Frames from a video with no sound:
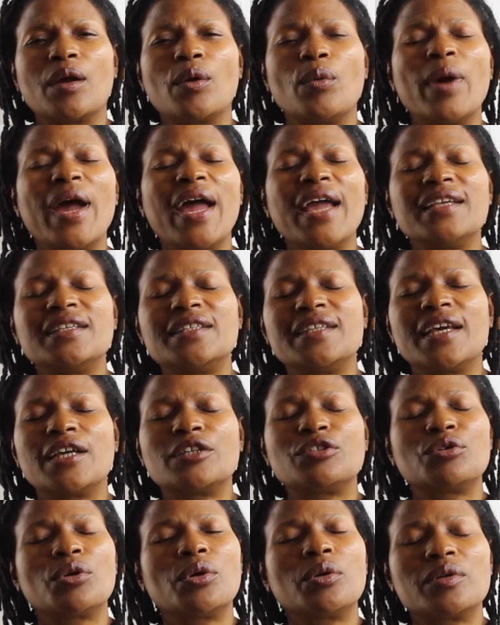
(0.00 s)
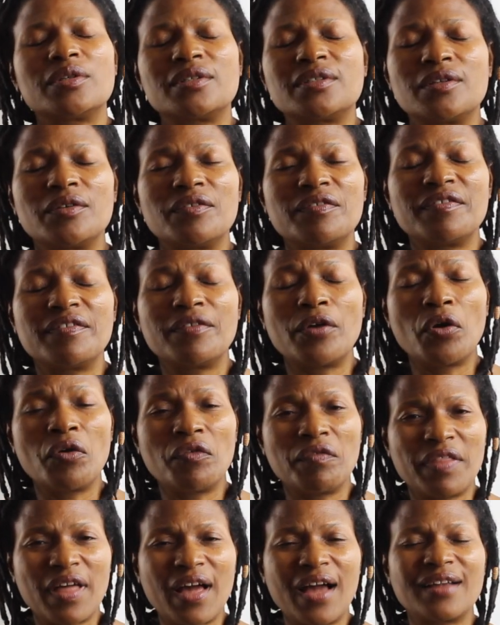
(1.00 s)
Where is the assurance
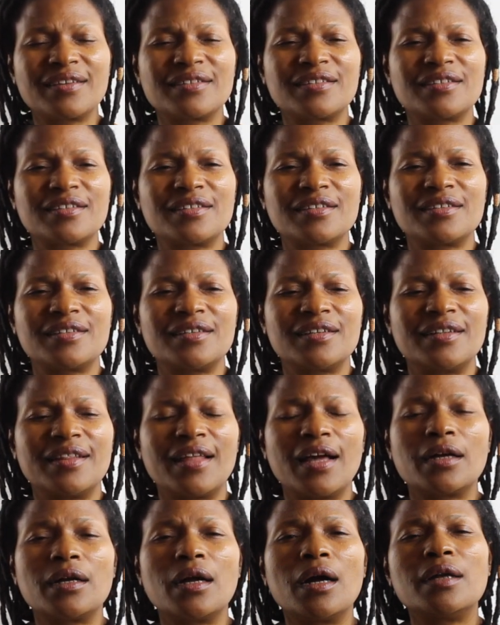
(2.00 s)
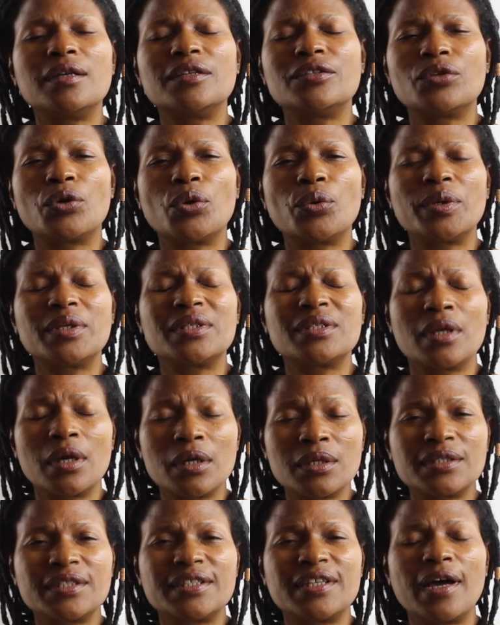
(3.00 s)
of that? That God is always
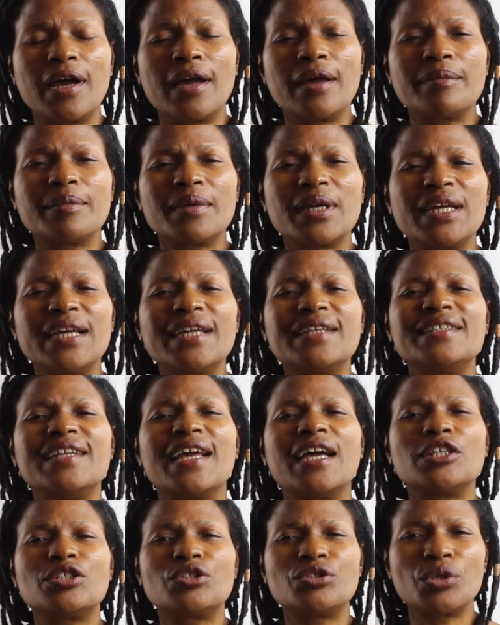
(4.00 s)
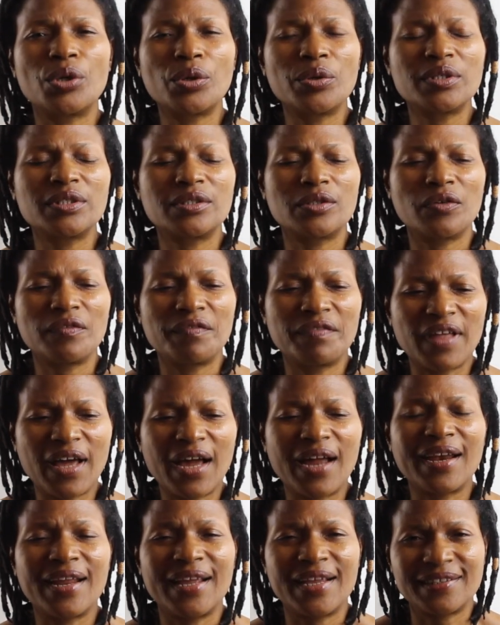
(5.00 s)
on time. The assurance of
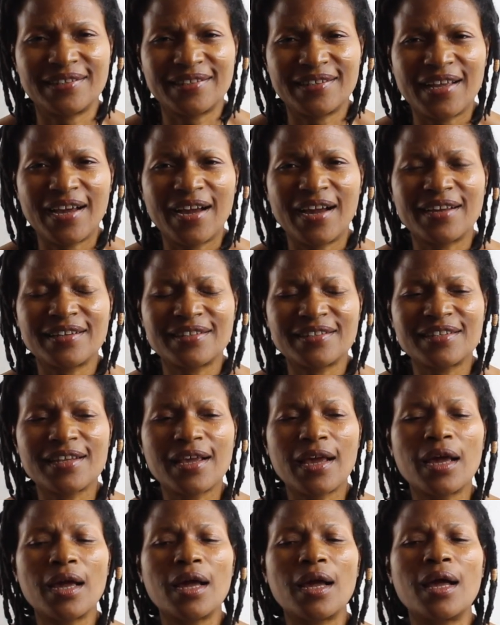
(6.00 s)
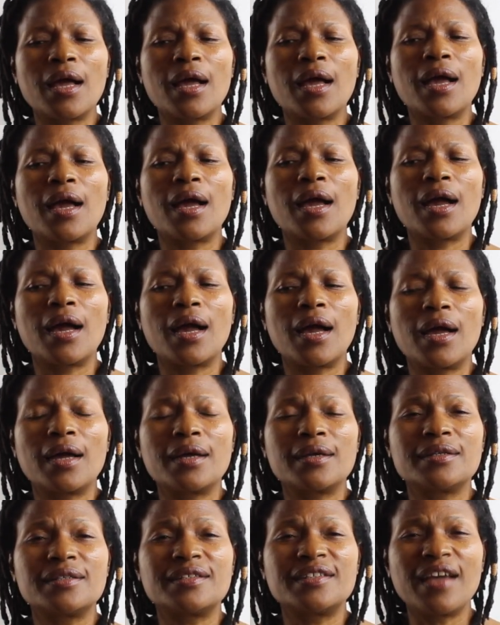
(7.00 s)
that is that
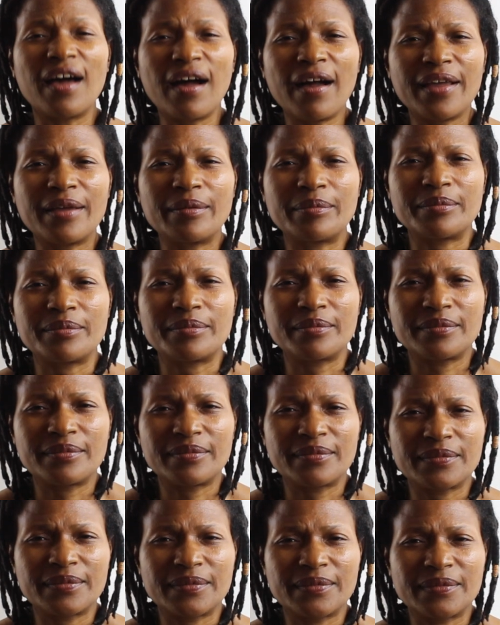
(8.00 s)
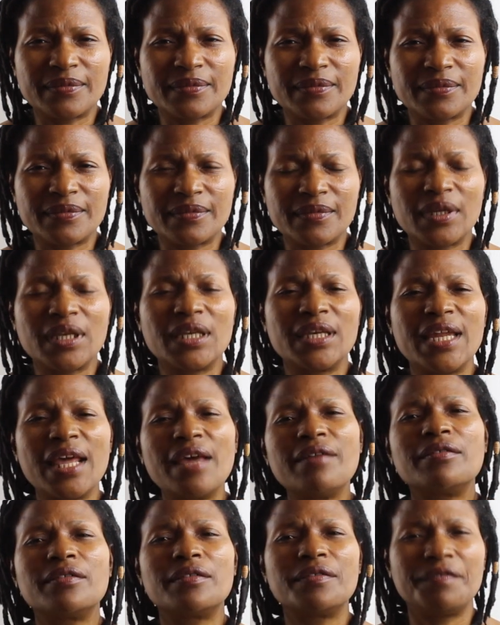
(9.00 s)
time
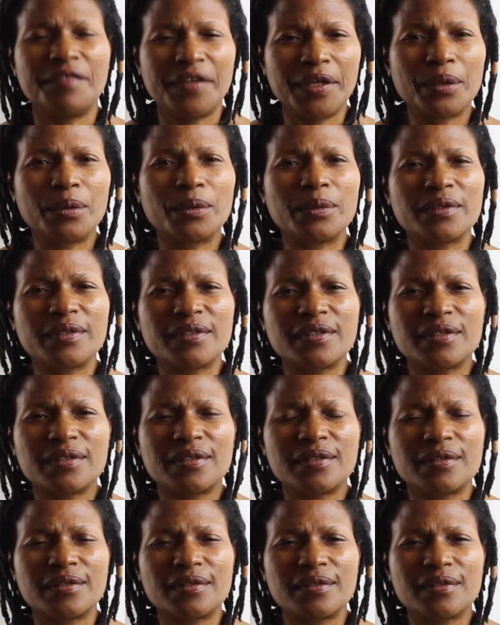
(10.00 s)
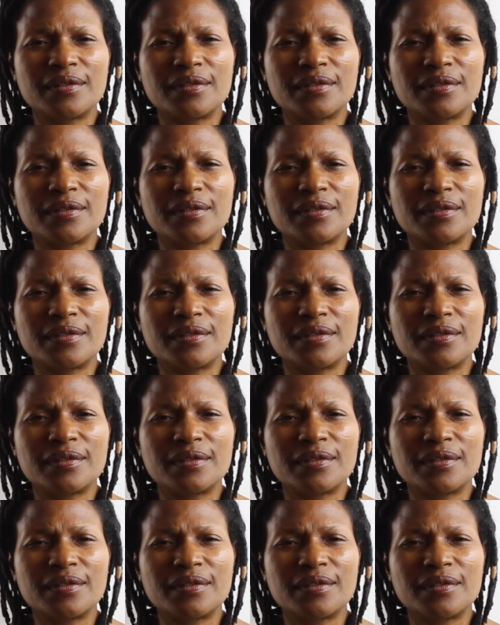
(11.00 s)
never fails.